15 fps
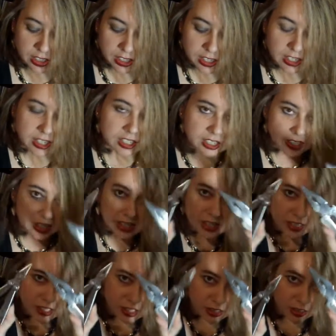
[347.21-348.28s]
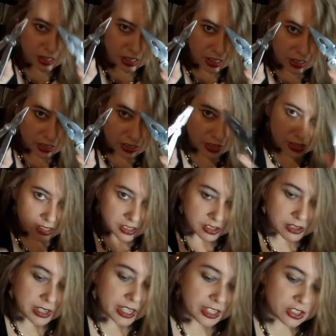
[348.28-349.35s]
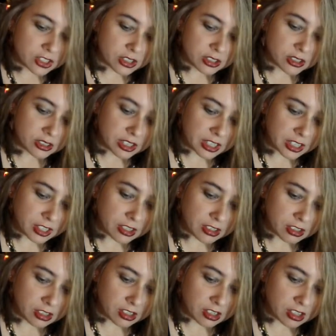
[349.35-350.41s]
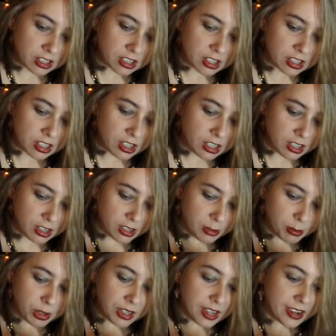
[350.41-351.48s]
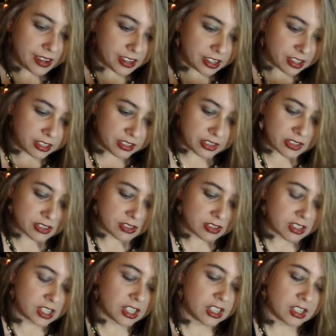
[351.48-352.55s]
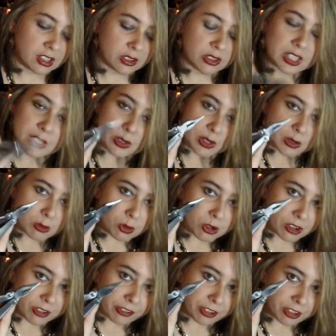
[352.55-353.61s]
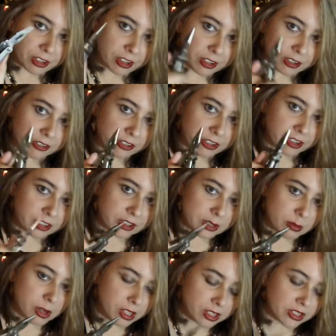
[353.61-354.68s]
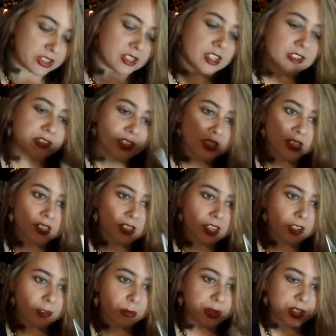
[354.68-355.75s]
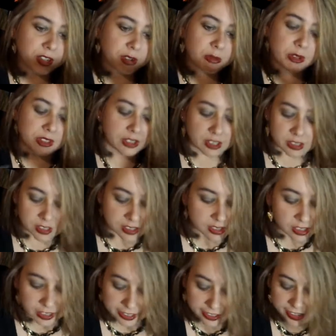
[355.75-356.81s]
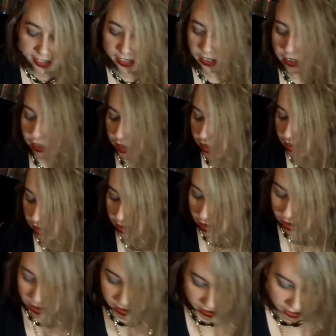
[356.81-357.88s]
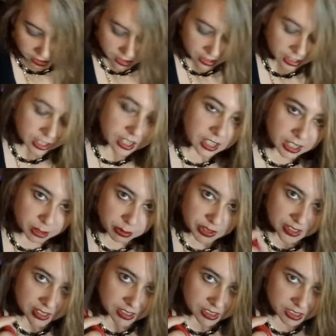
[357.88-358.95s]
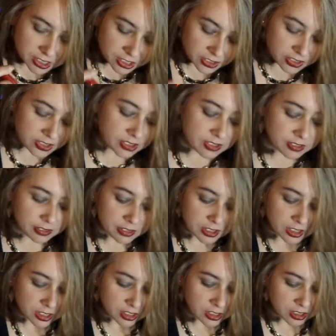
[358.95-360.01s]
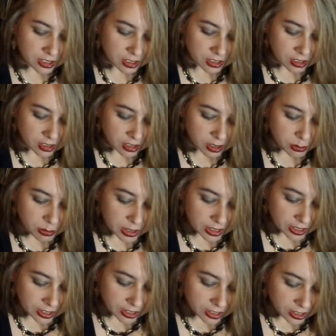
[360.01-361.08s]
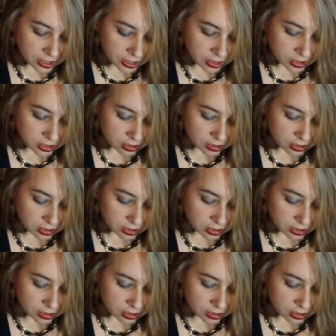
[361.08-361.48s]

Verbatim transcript: So I got two of these. These are like jewelry uh, pliers. This one's more for, for smaller stuff. This is kind of bigger, but this is all I got. I got my scissors. I'm gonna cut.